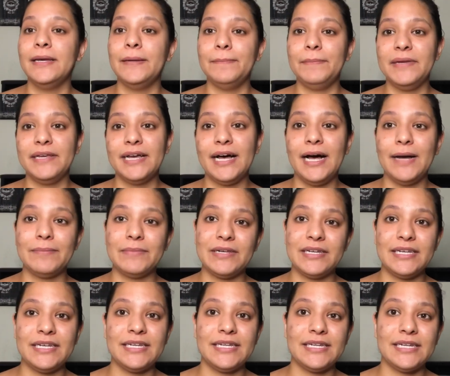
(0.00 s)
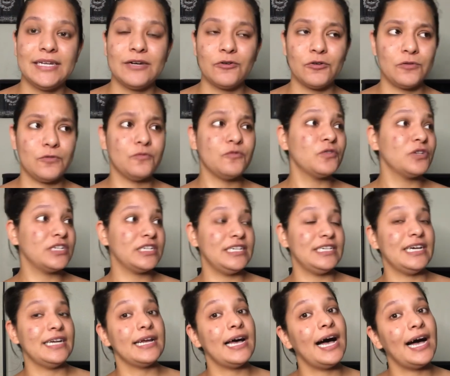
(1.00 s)
becoming or working
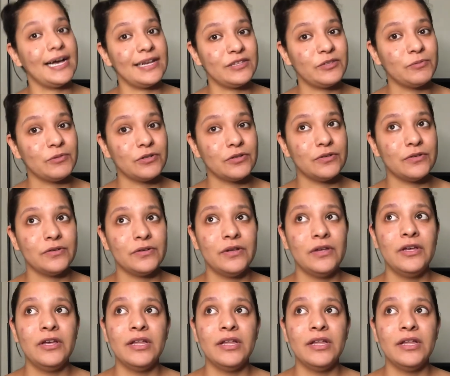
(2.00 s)
at a hospital.